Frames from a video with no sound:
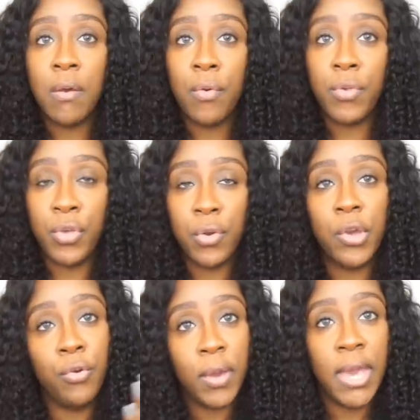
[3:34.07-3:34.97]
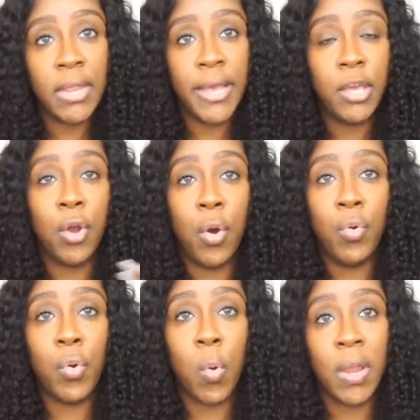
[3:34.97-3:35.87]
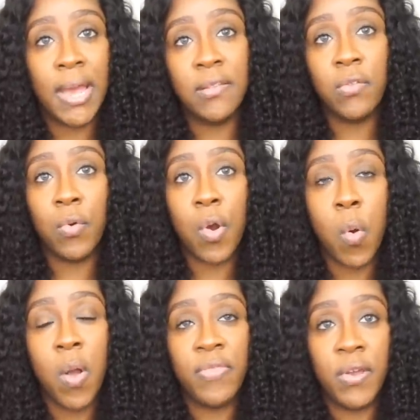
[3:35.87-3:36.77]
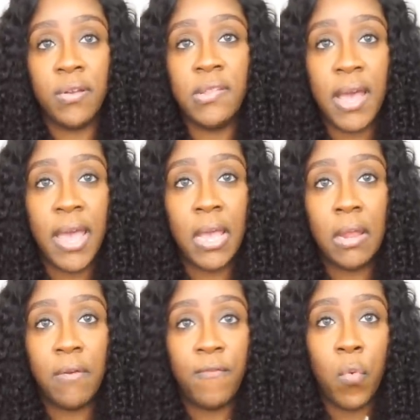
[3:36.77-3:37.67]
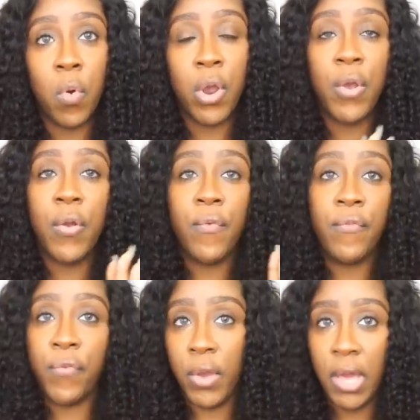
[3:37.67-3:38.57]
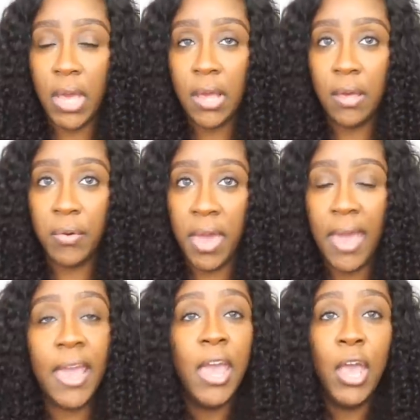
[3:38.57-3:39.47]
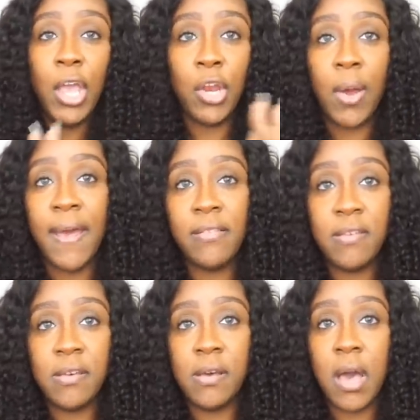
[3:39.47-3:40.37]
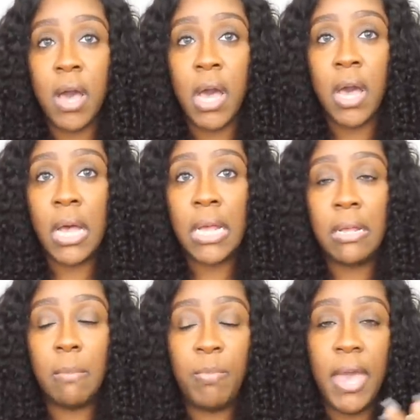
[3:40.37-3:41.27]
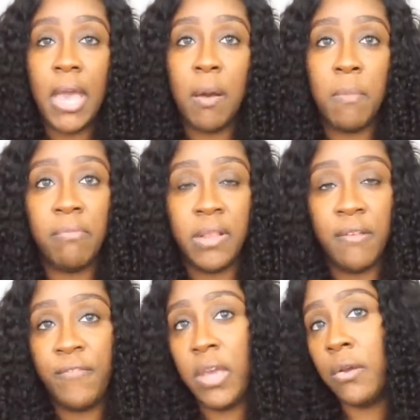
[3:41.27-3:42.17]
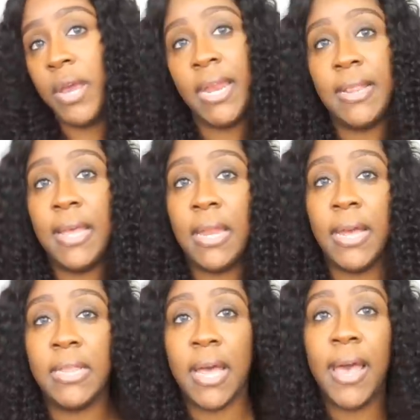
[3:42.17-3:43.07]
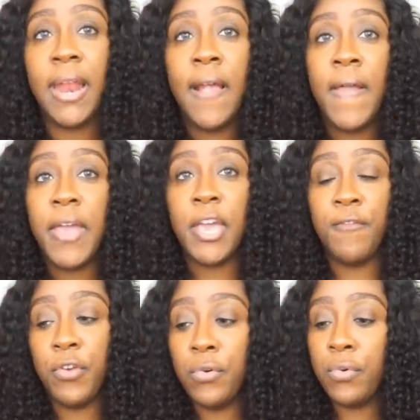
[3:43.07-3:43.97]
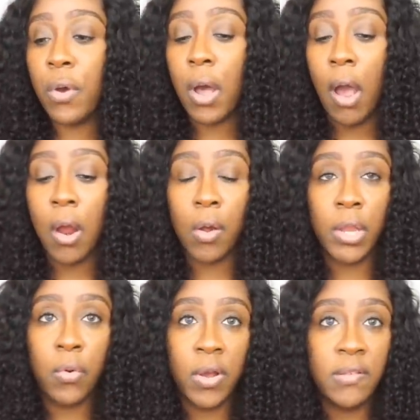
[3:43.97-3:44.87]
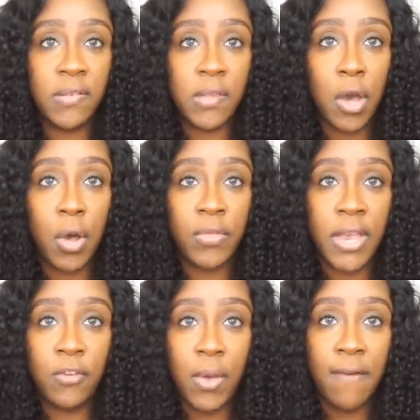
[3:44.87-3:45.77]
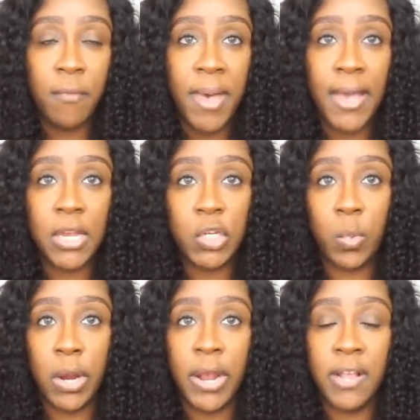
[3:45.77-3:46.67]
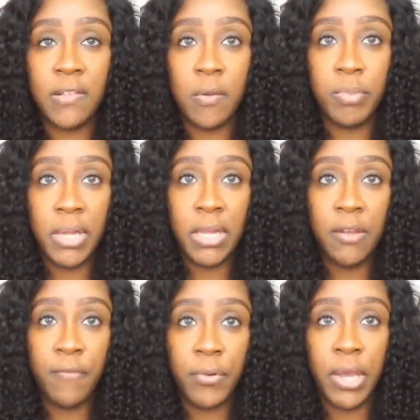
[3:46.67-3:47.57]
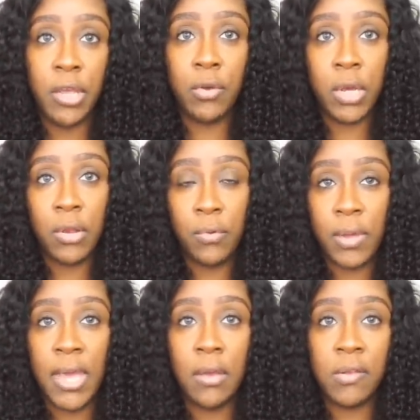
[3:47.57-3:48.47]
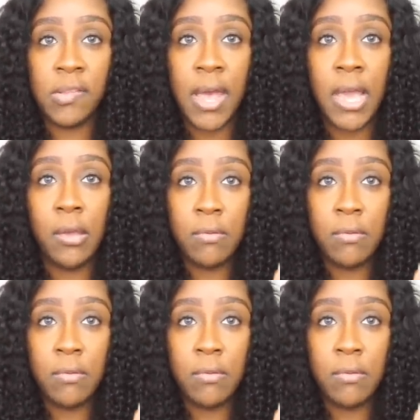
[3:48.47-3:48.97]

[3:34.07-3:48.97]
you can create like your own online store on their site for free. Okay, you don't have to pay a monthly fee or anything like that. If you are only going to sell, they do have a package where it's completely free. You can create your site